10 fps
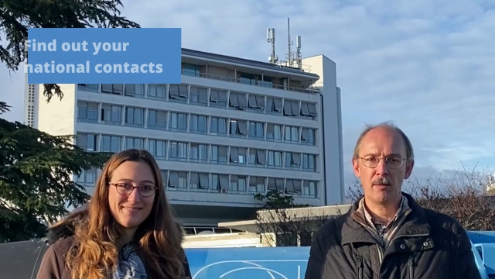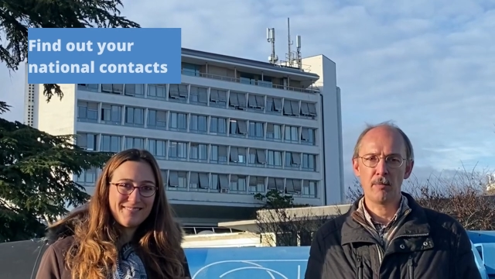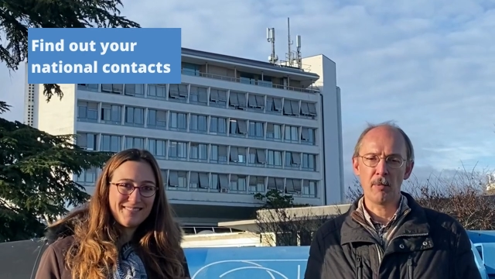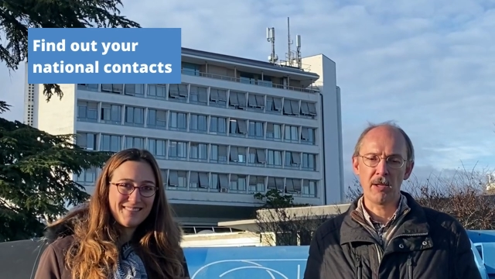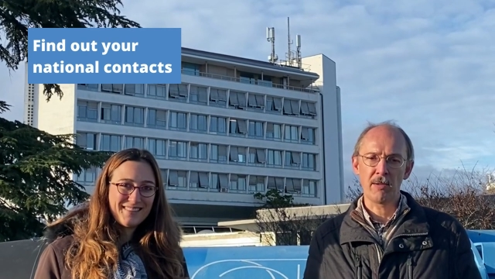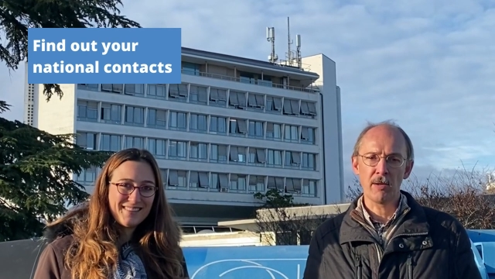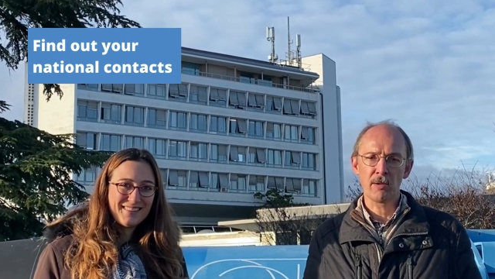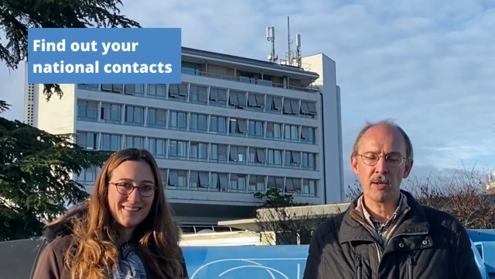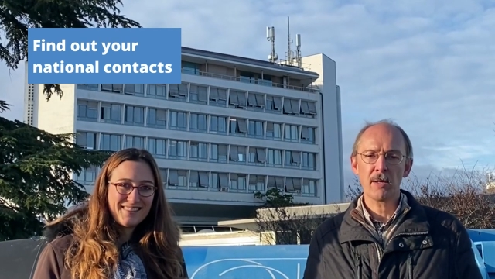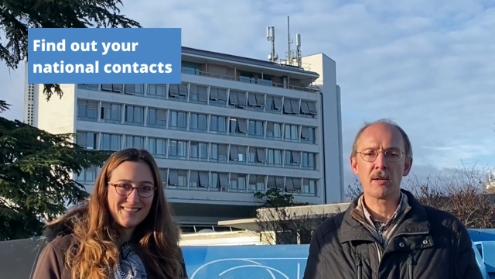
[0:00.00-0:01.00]
Speaker 1: This may
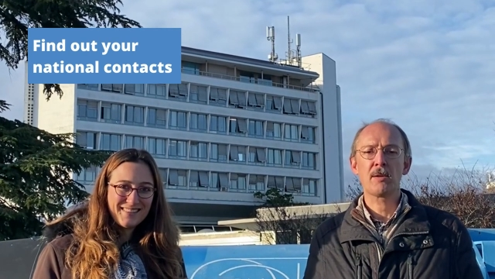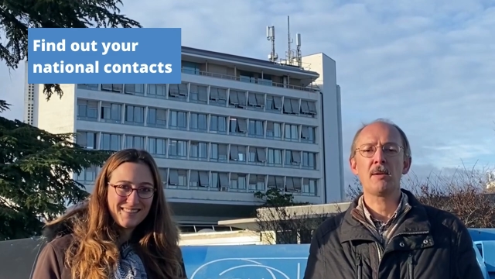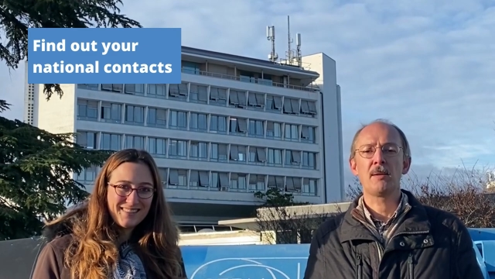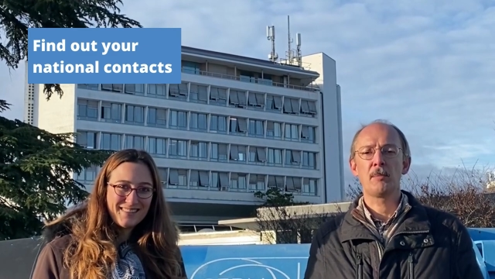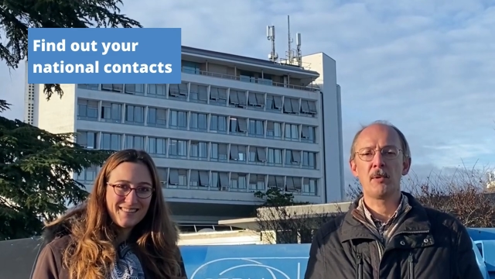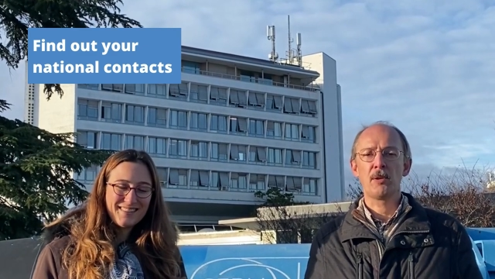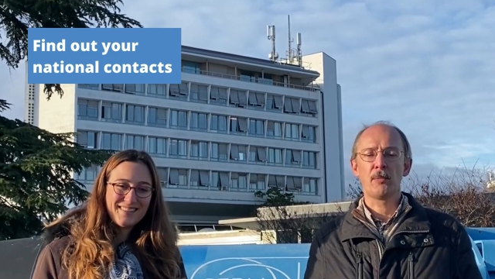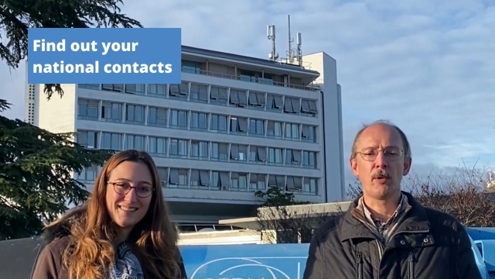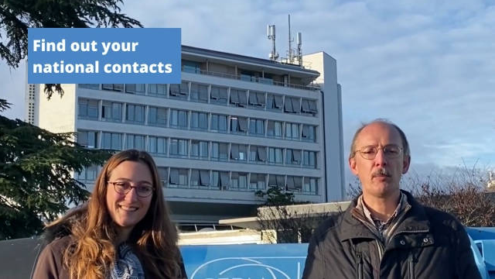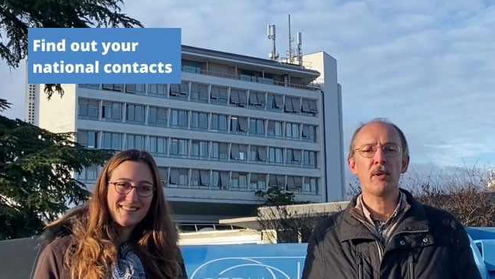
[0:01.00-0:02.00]
sound challenging, but
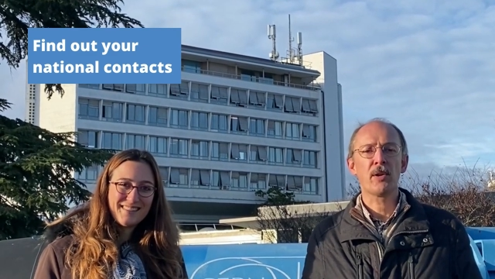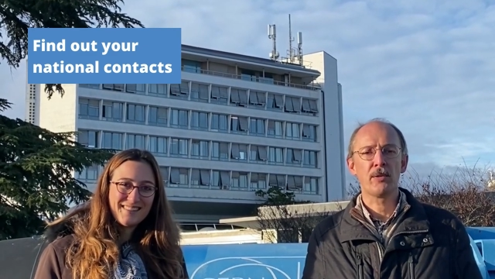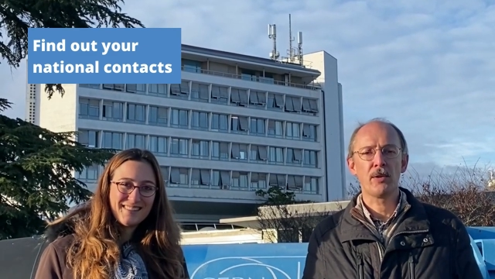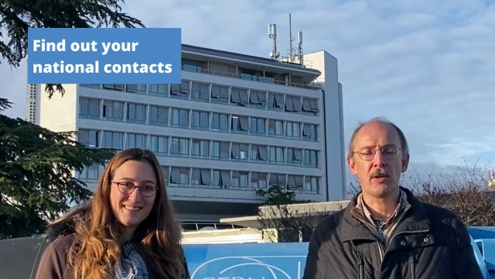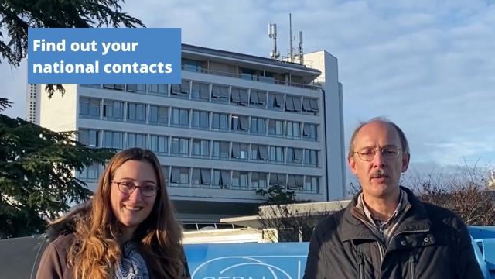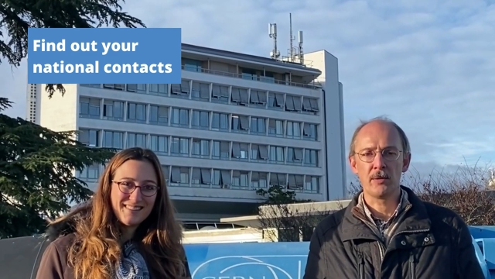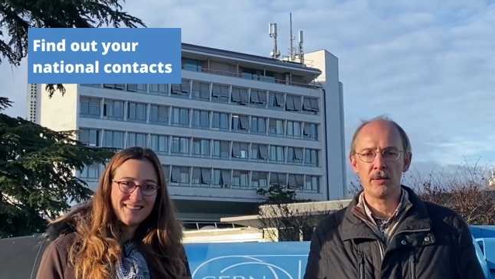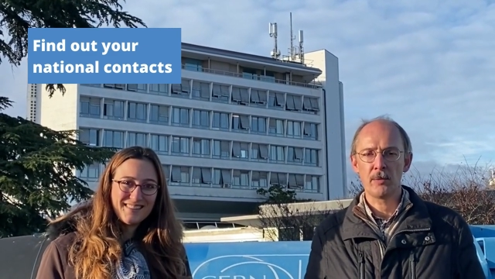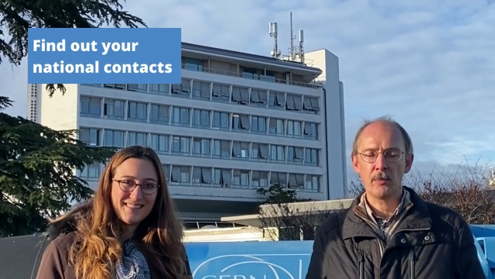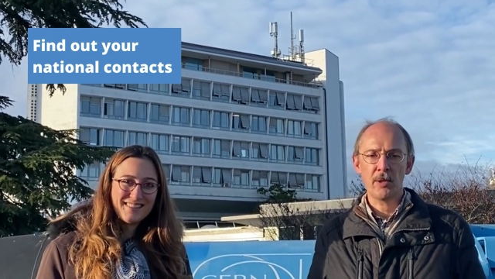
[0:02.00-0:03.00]
you won't be on your
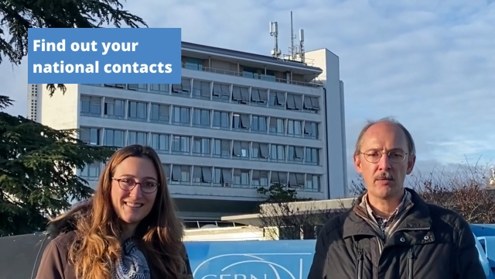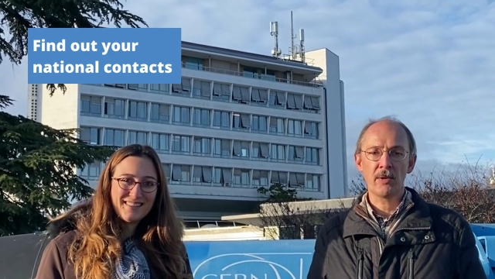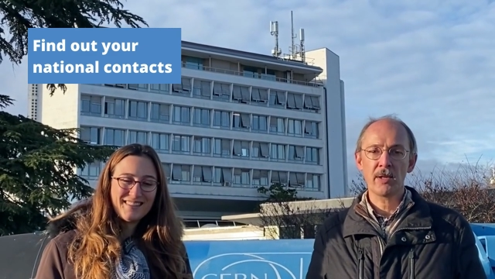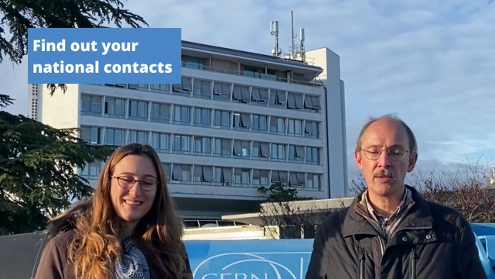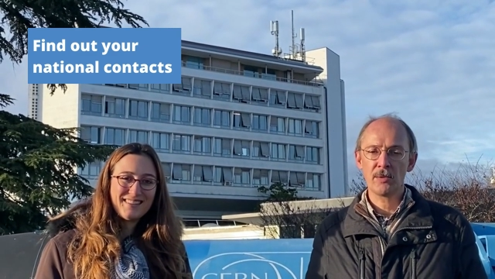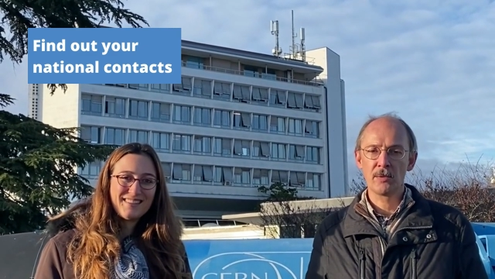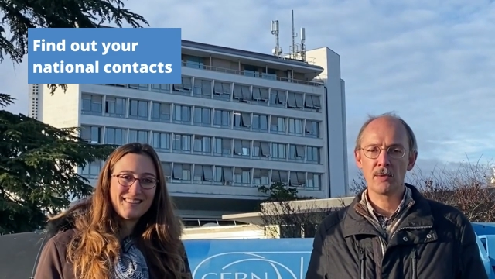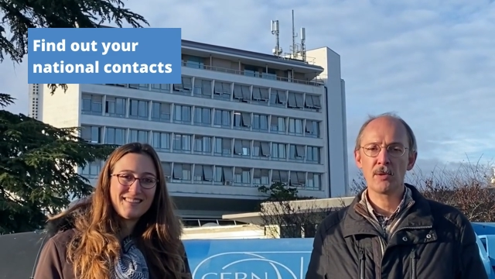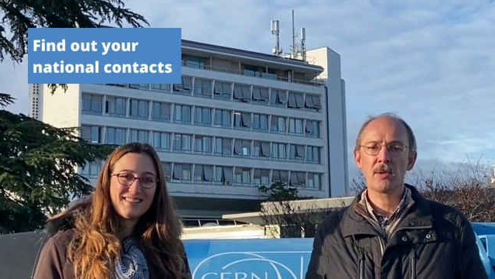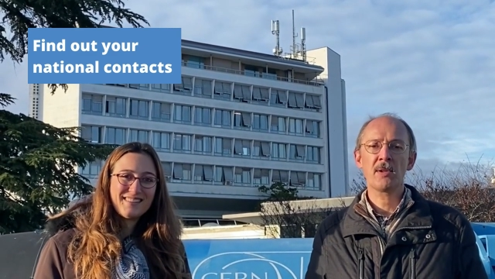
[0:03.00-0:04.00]
own. We invite you
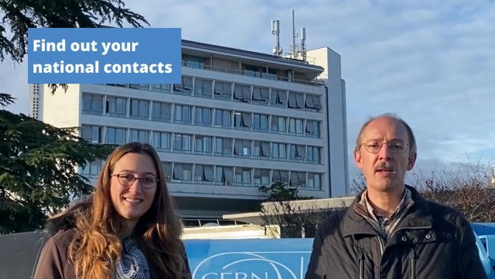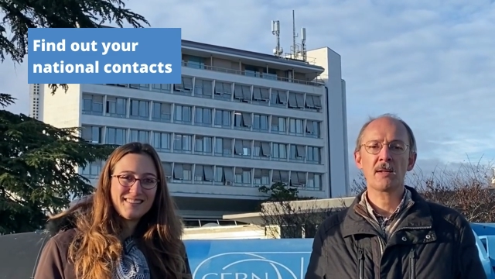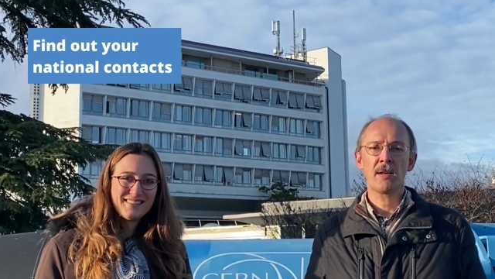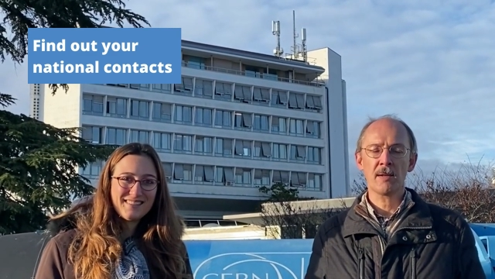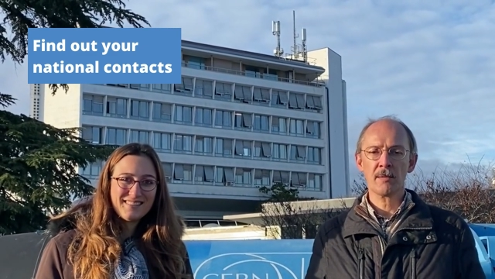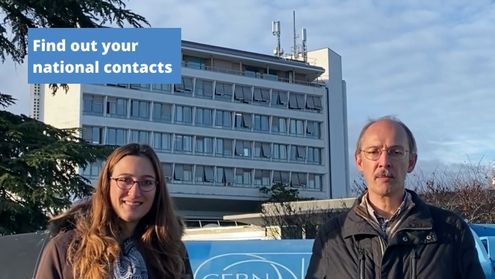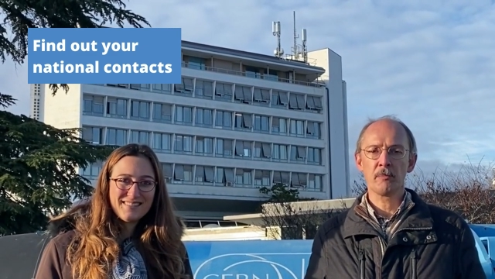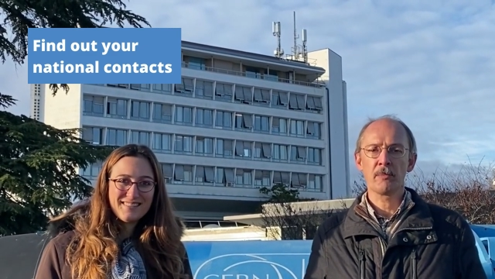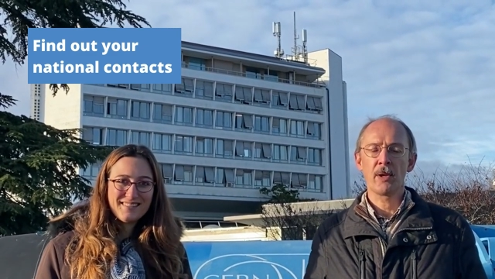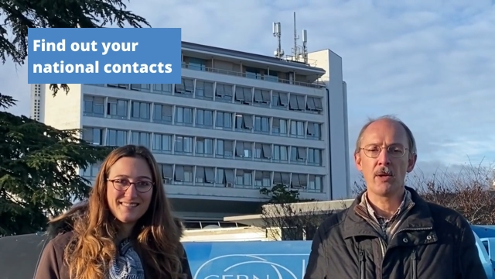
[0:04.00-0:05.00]
to contact us
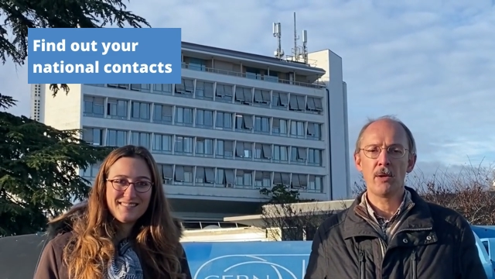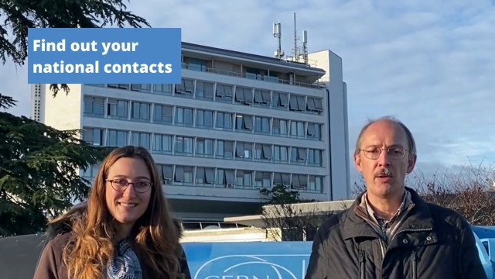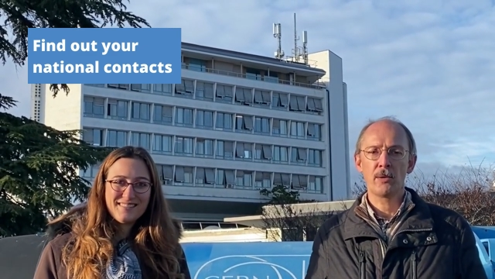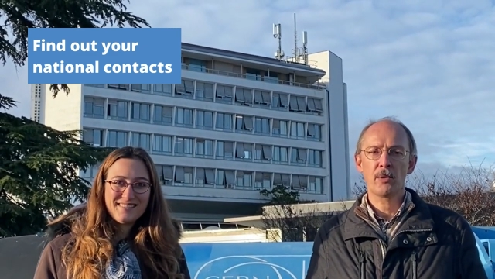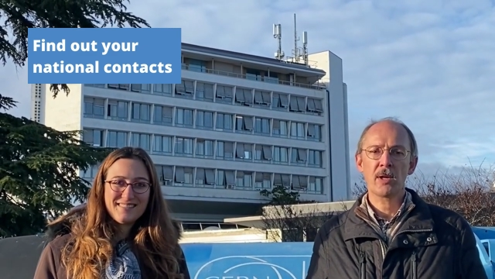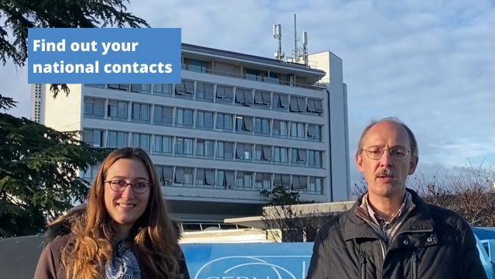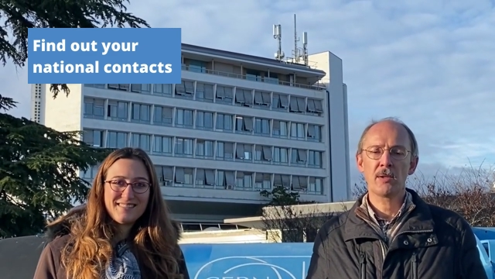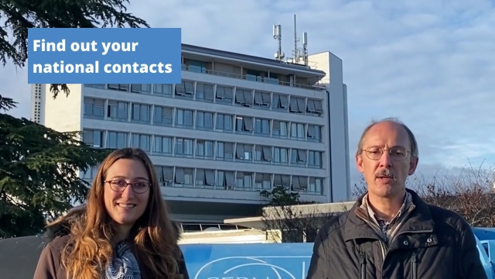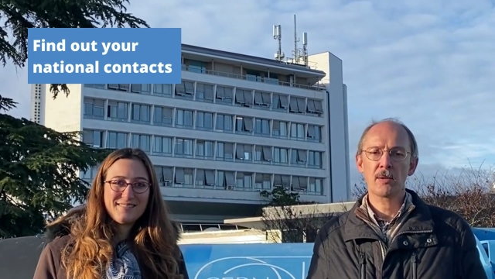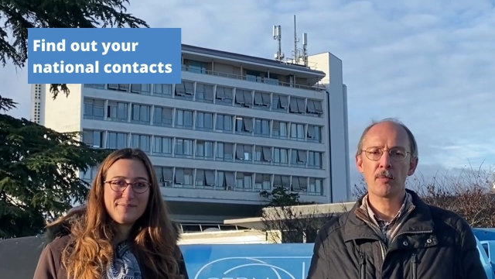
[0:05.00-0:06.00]
or to get
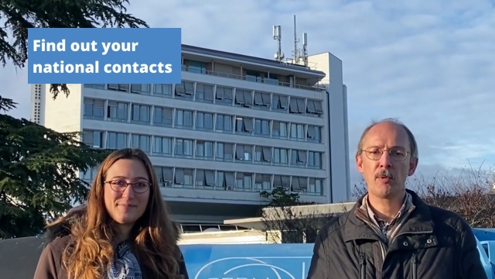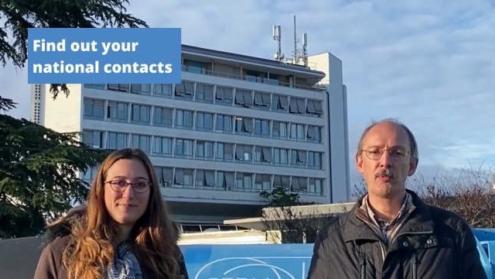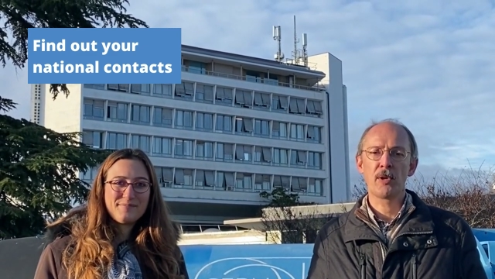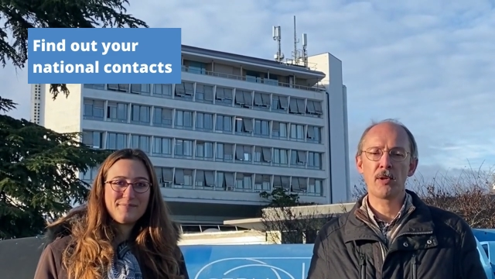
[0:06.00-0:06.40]
in touch with